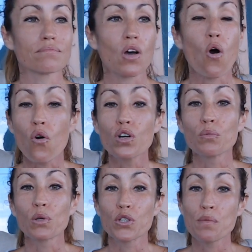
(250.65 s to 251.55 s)

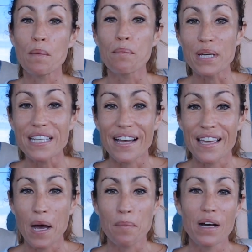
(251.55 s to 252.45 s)
horrible human being I
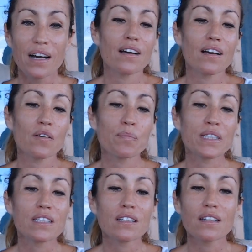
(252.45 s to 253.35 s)
am.
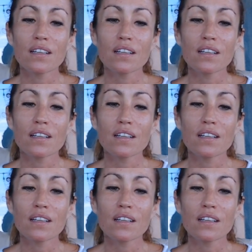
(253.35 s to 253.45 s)
But